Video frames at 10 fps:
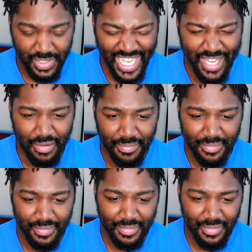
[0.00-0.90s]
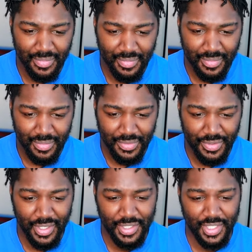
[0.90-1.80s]
Damn.
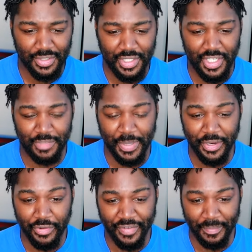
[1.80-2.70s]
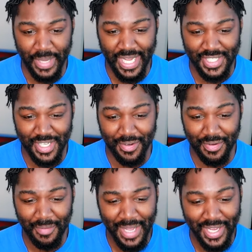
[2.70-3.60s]
We this these Peter Griffin pants on.
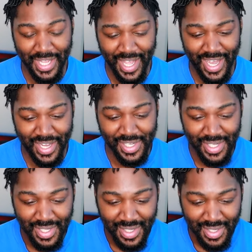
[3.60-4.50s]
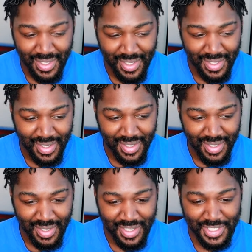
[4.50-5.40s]
Oh my god.
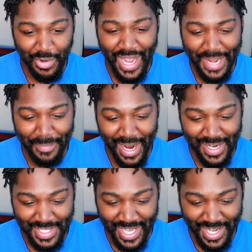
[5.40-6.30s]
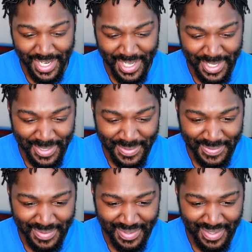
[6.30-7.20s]
It's Quagmire's daddy.
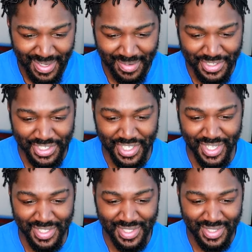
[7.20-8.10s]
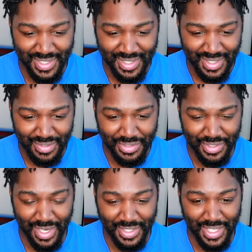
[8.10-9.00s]
Oh shit. What you
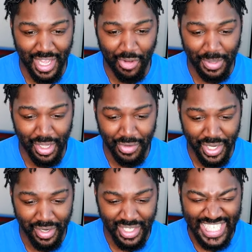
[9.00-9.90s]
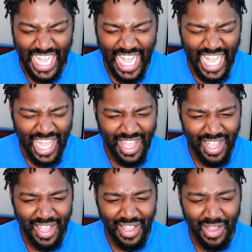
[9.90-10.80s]
trying to say I don't belong here?
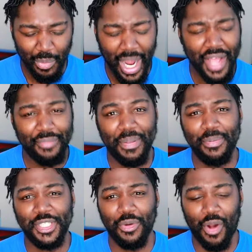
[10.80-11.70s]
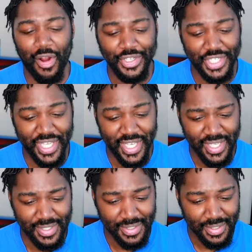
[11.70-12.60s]
Why are people so harsh to
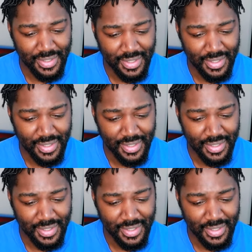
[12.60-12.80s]
kids?